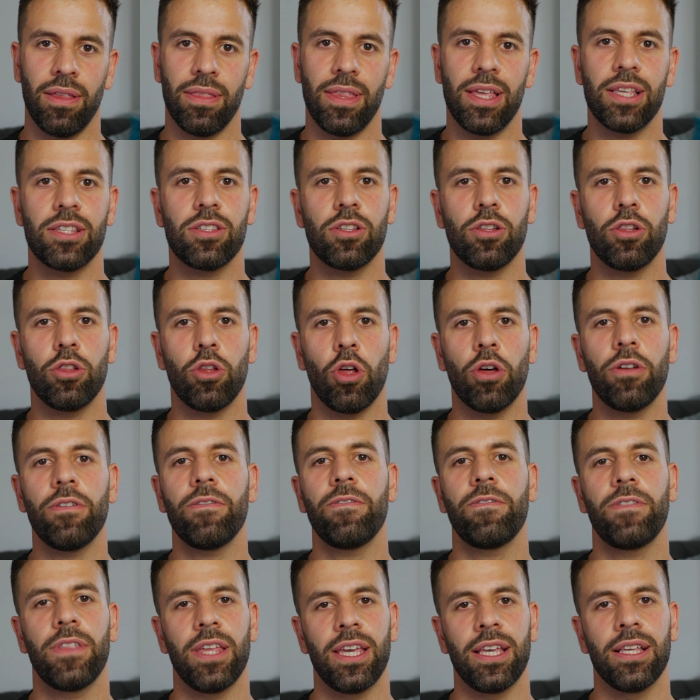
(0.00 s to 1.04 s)
There's a lot of
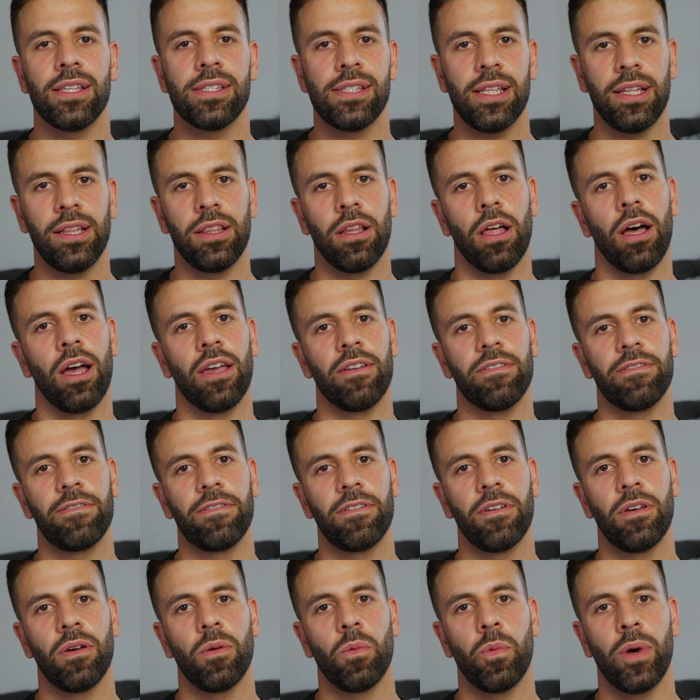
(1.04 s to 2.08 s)
things in
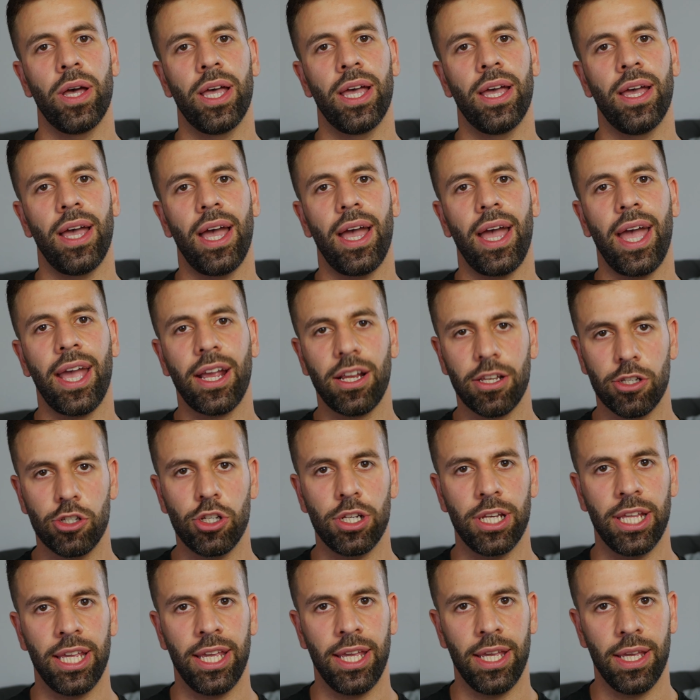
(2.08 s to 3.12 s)
life where
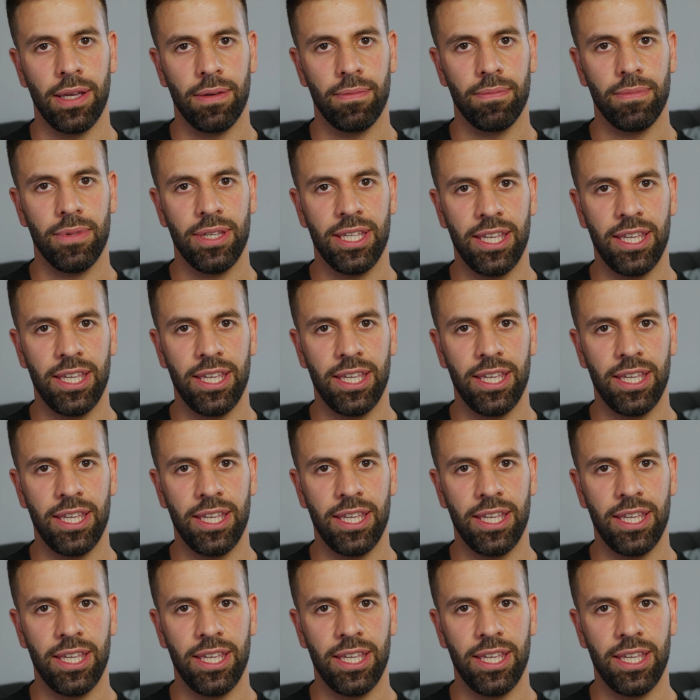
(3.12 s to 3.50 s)
actually